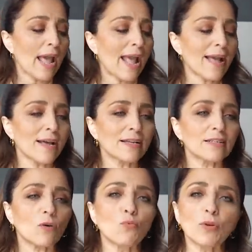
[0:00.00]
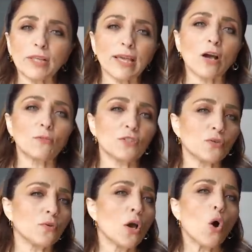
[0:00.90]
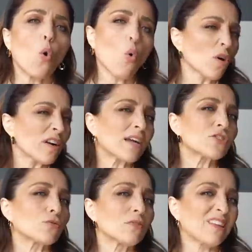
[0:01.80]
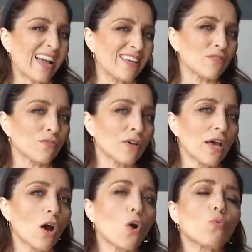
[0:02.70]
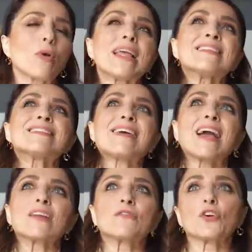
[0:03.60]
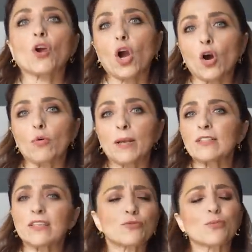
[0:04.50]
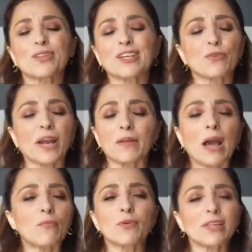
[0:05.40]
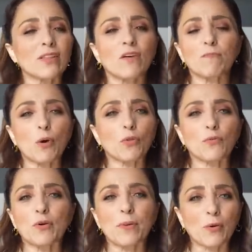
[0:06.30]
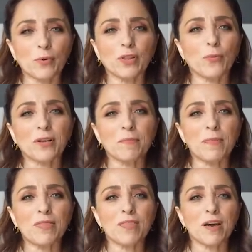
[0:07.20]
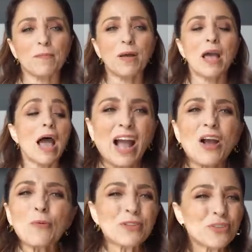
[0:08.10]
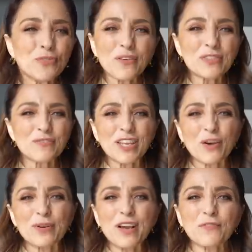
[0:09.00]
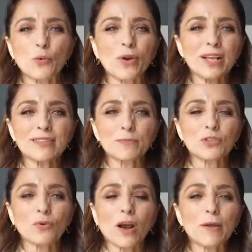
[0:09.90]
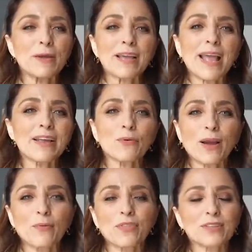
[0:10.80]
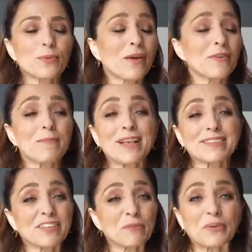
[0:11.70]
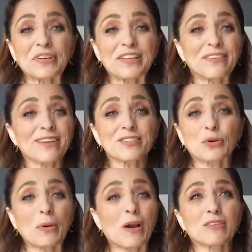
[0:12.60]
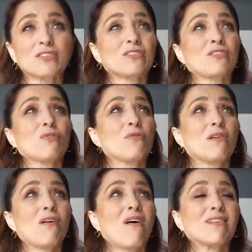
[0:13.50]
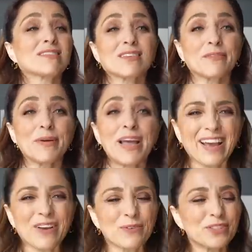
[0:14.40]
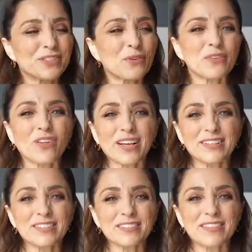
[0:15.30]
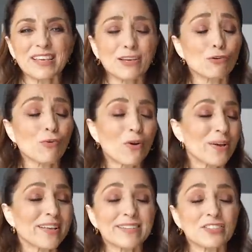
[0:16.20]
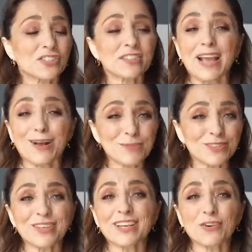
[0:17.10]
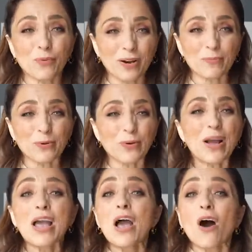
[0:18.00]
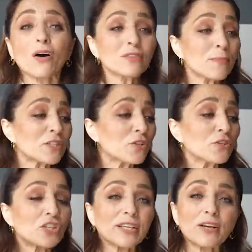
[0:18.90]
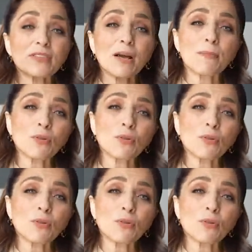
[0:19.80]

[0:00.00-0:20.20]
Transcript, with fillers: and really helps you organize your life or inside of your home. It, it's really great. I really love both of them. I really recommend them. I hope that you love this video enough that you wanna hit subscribe and hang around with us. We have an amazing community. You guys are so awesome. And we're just so delighted to see it growing. It's just absolutely incredible. Also make sure you check out down